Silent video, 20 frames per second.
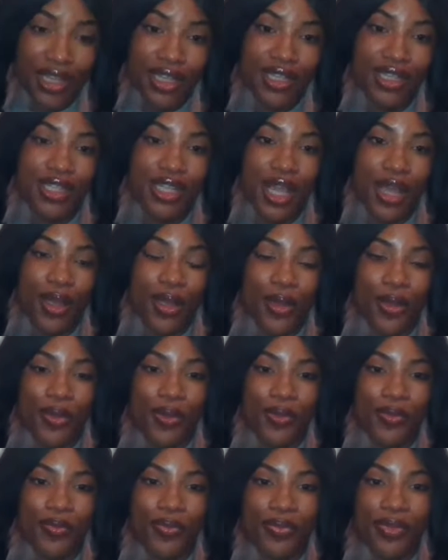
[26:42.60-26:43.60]

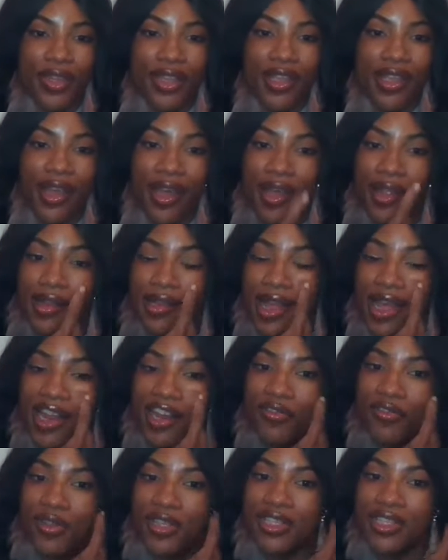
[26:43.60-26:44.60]
So, a lot
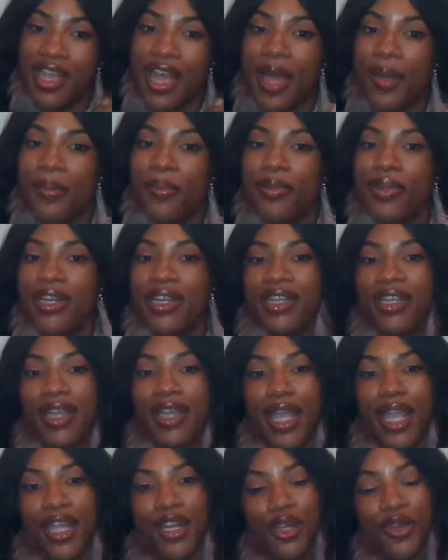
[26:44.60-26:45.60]
of what's happening
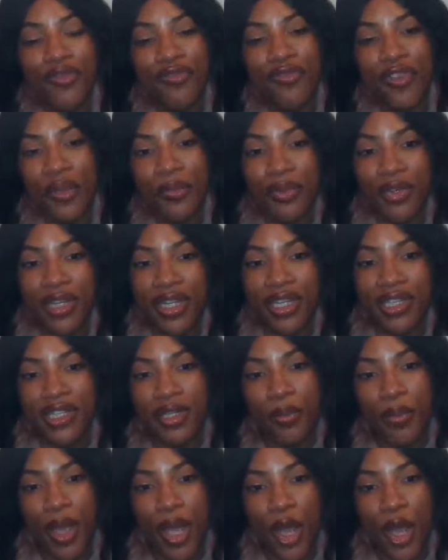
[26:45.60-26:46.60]
in November is
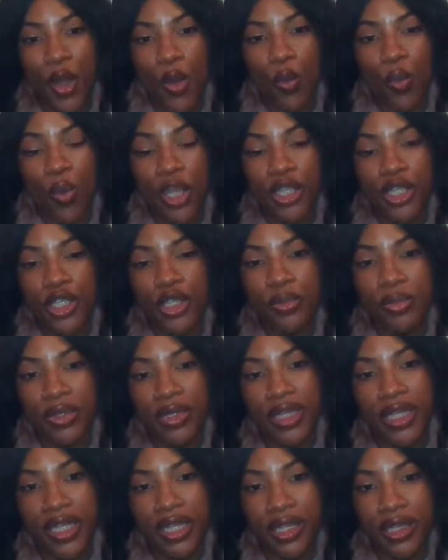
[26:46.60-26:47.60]
about what you
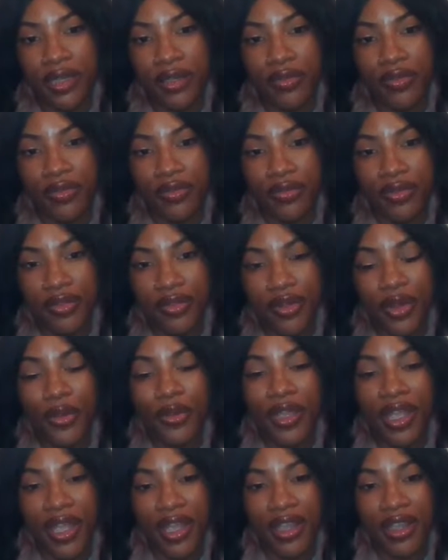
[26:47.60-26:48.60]
believe,
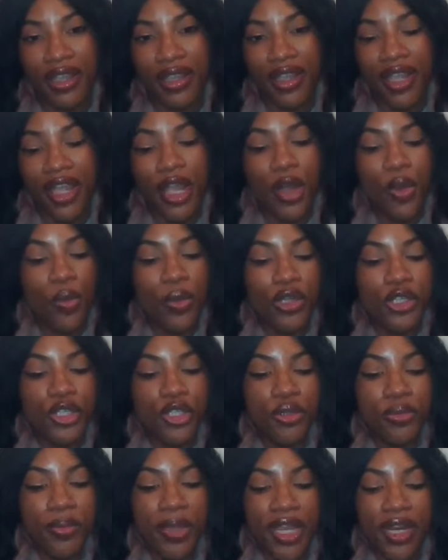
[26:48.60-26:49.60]
okay? What
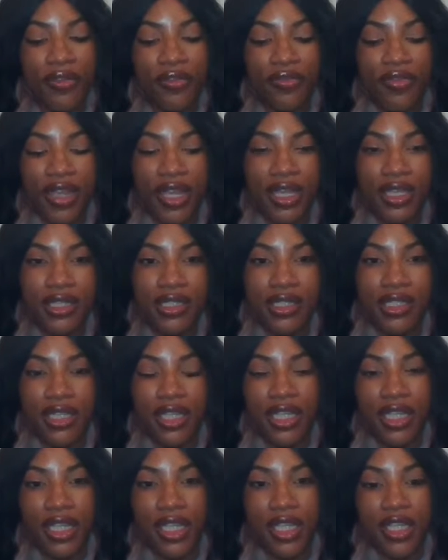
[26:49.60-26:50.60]
you manifest
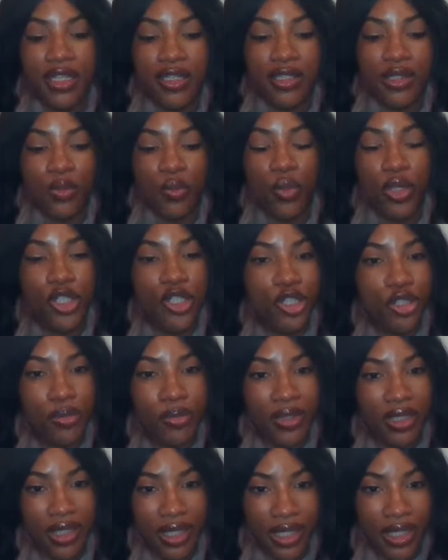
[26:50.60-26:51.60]
is what you
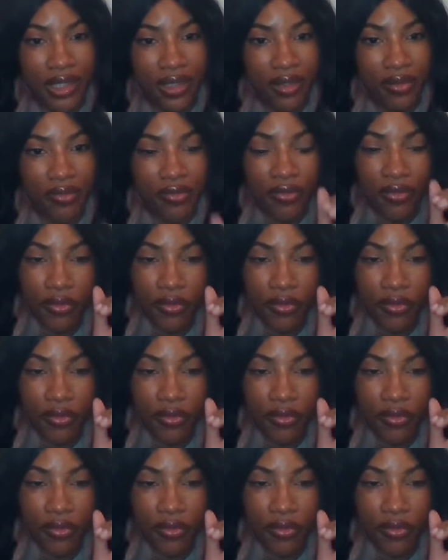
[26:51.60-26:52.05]
believe